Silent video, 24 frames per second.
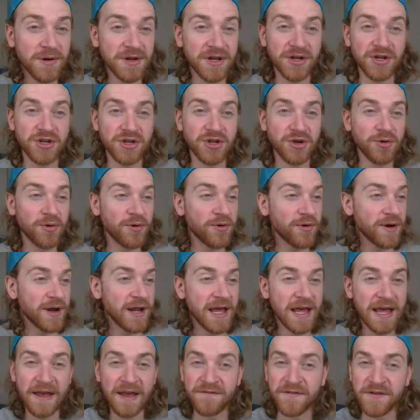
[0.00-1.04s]
what you're doing,
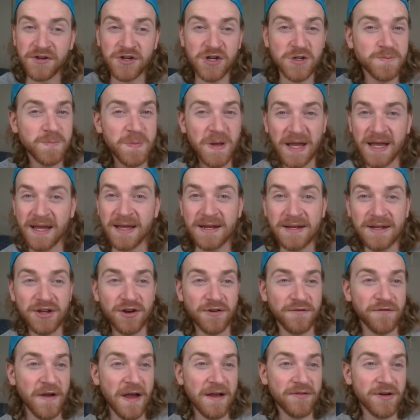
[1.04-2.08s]
if you're just picking your
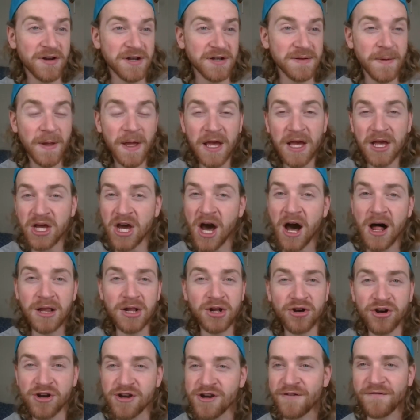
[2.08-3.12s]
favorite
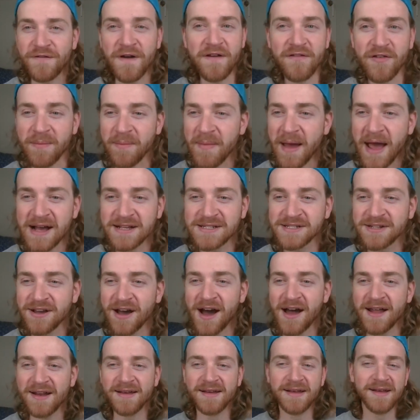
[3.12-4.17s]
color or your favorite
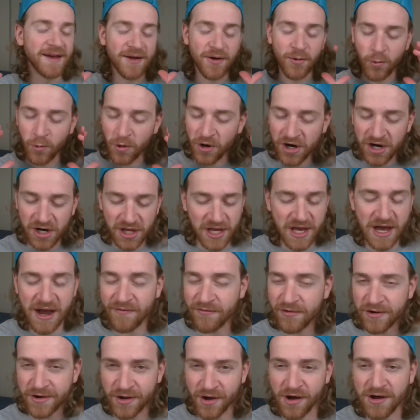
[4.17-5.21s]
mascot, we're going to
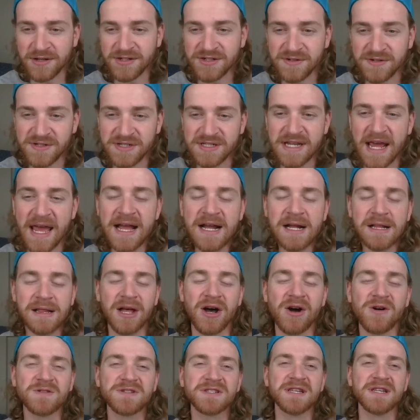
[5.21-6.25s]
cover it all. So stay
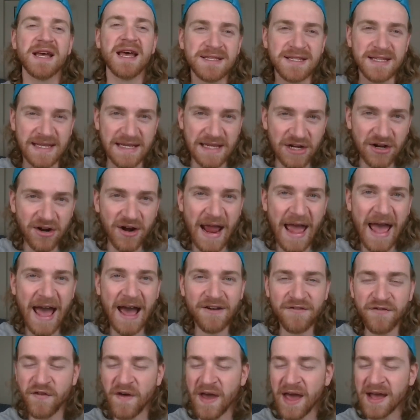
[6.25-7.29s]
close here at
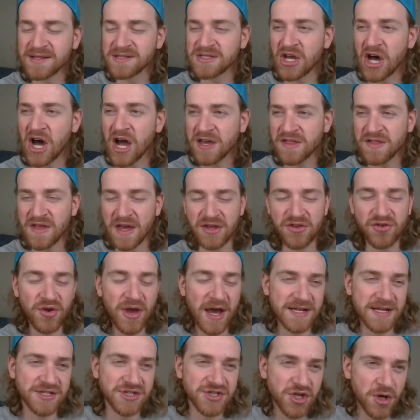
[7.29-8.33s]
Fan Talk. Thank you
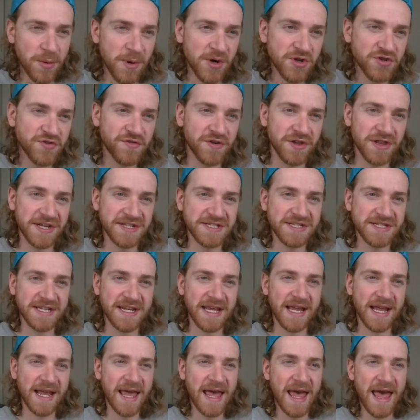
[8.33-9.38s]
guys so much for
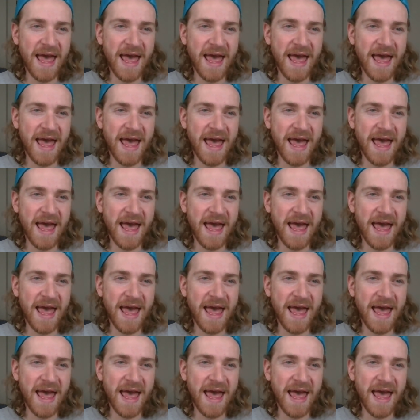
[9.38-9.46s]
listening